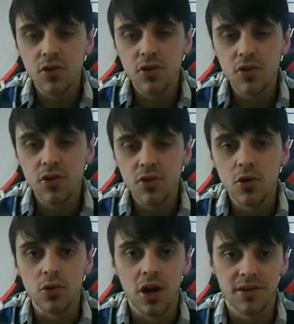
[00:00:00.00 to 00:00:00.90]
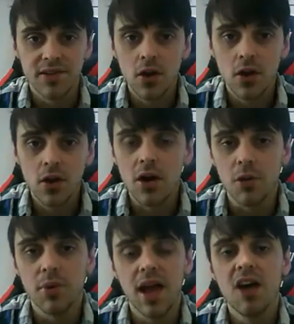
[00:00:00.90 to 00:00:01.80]
a difficult kind of
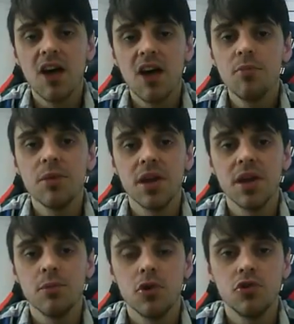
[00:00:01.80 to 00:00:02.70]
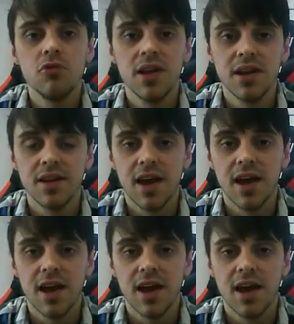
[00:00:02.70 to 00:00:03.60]
startup, but there have been people who do really
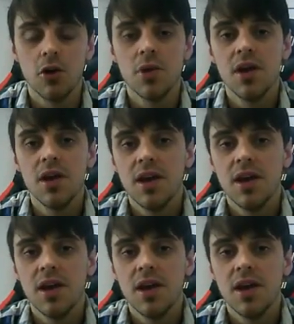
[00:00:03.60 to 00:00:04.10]
need that help